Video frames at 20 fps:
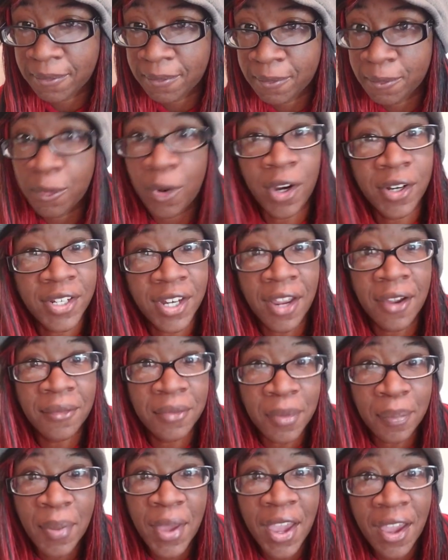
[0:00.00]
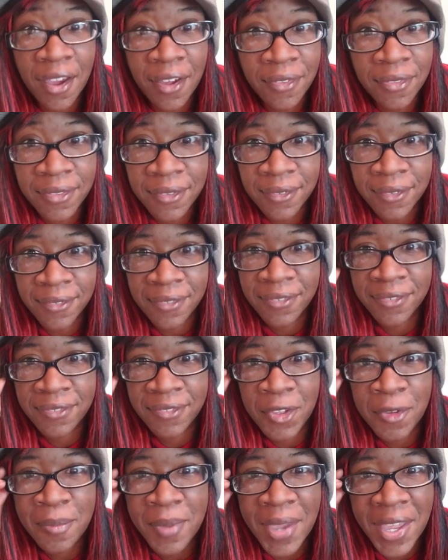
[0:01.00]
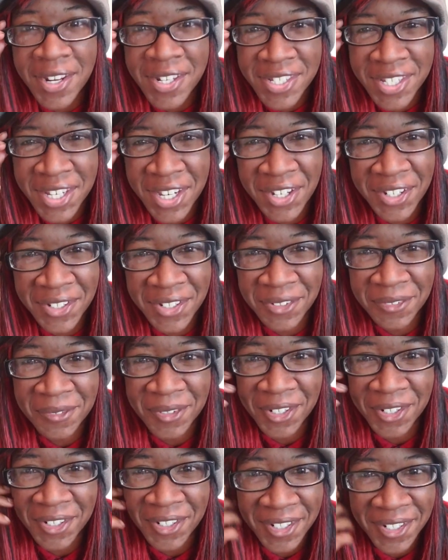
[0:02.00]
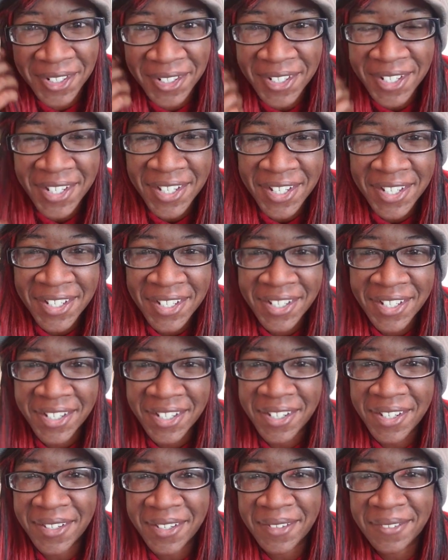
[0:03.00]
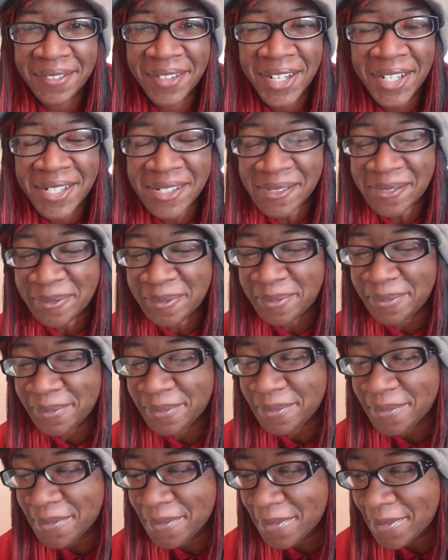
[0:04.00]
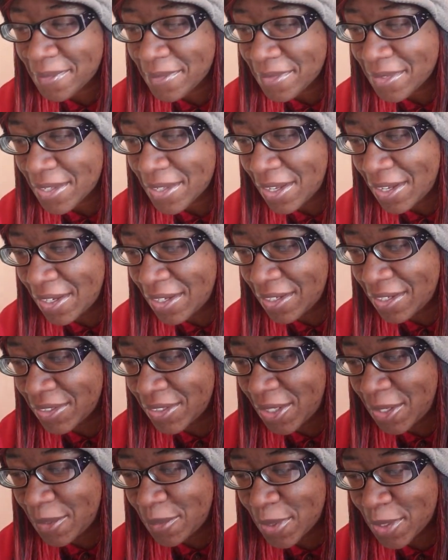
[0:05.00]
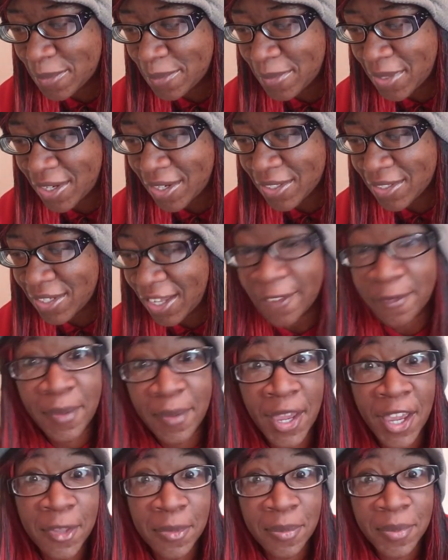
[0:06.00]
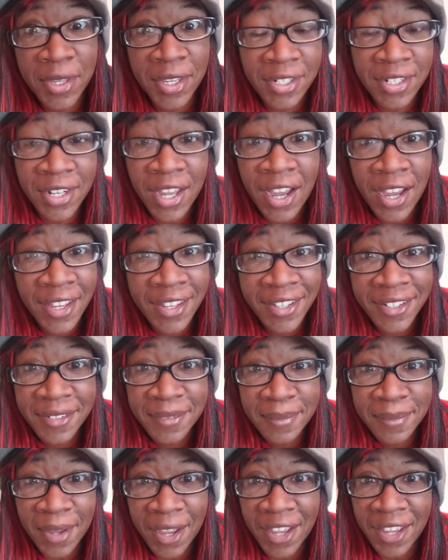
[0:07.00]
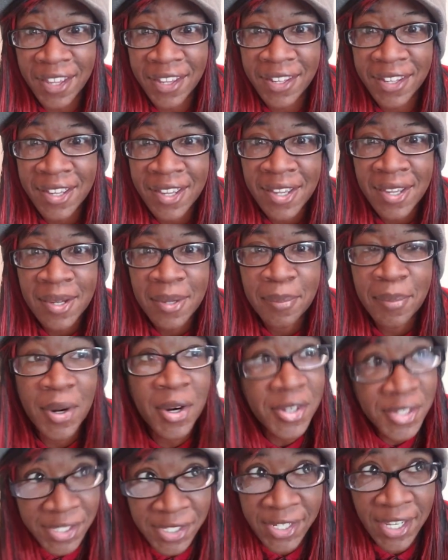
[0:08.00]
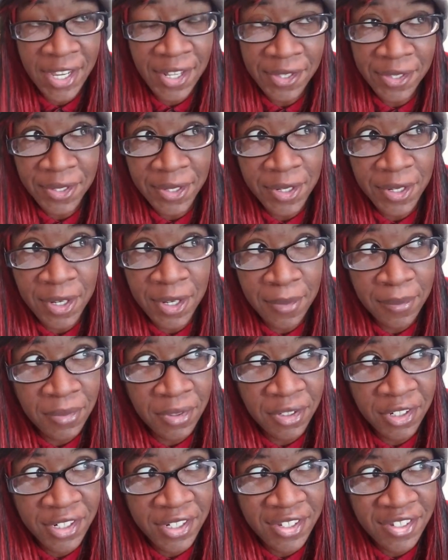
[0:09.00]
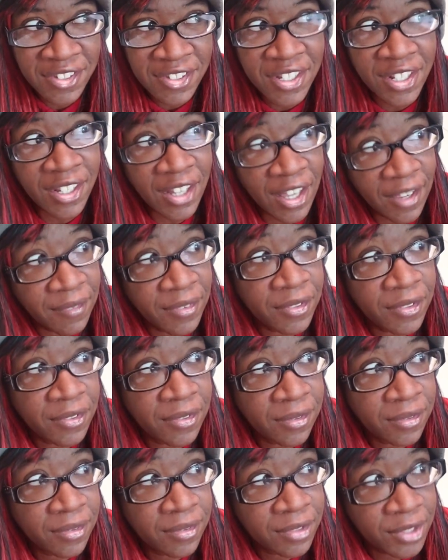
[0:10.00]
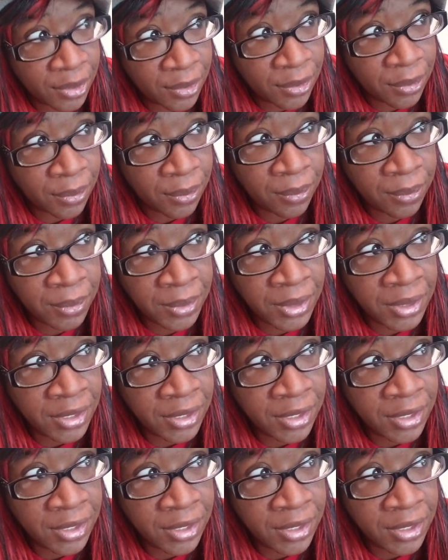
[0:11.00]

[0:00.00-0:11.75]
walk down the path of humanitarian work, right? Along with my life path being 9, my personality number is 11-2.